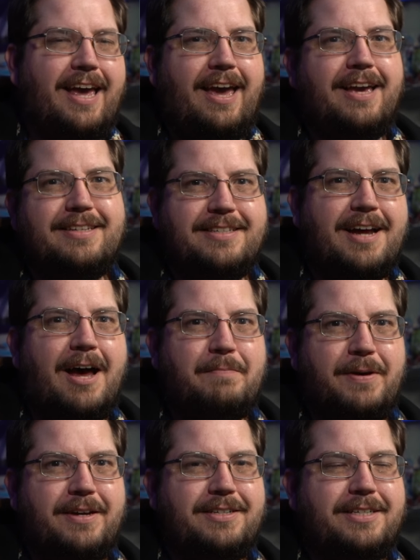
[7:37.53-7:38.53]
hey,
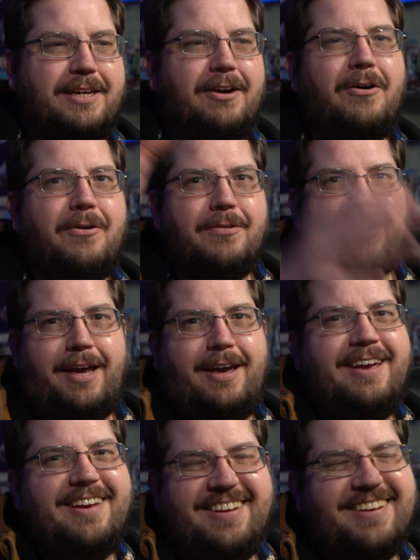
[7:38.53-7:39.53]
stop it. She's like, oh, okay.